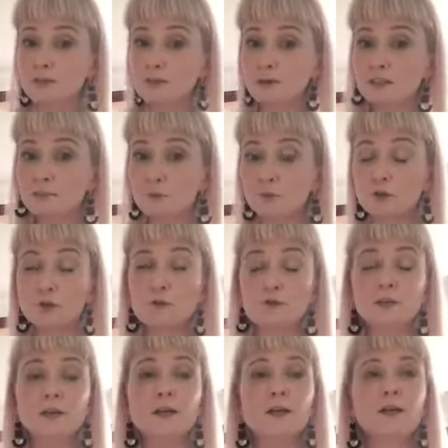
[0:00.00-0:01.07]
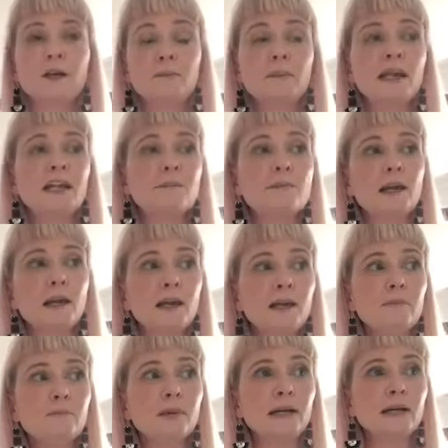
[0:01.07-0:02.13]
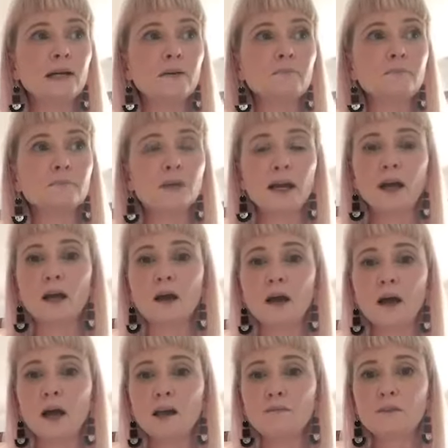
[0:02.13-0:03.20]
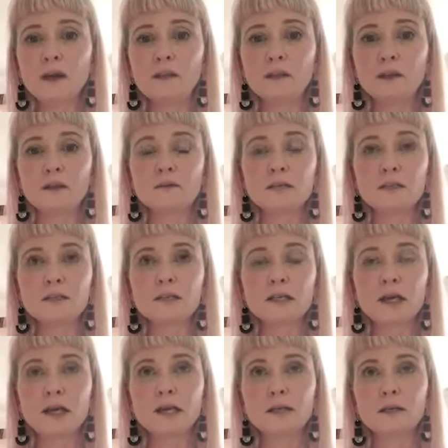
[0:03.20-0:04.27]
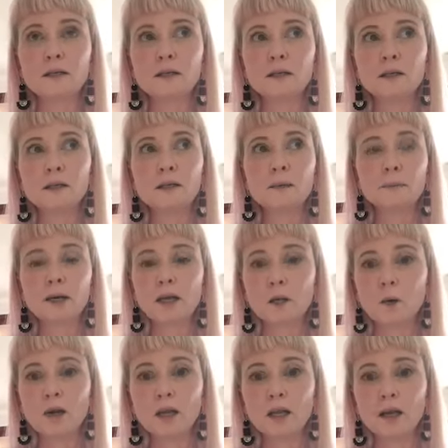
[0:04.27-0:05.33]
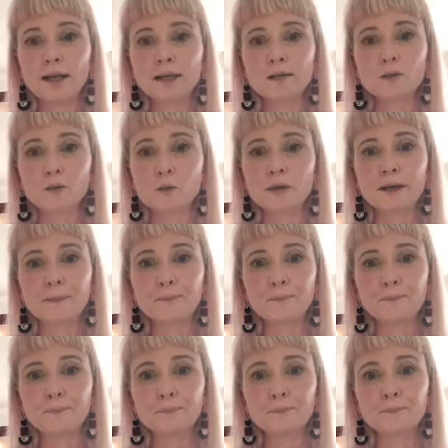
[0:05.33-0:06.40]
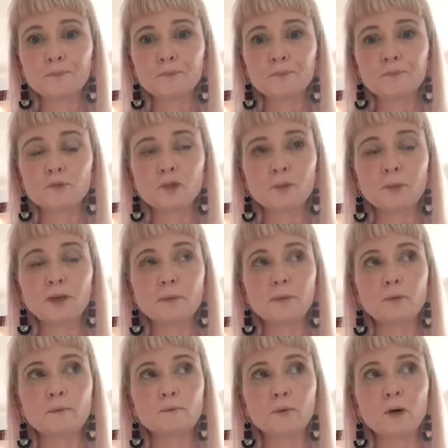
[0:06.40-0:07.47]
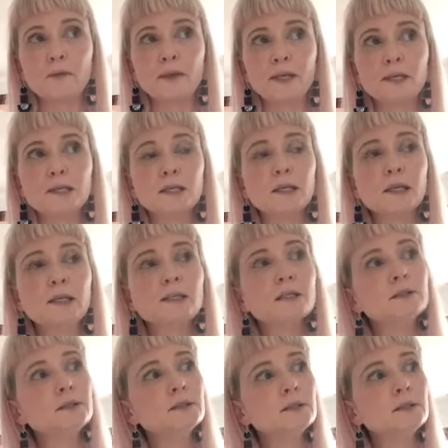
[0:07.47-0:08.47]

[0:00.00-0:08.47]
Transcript: for those small children making me late, but yeah, I have nothing else to say. But I quite like talking to people on the internet.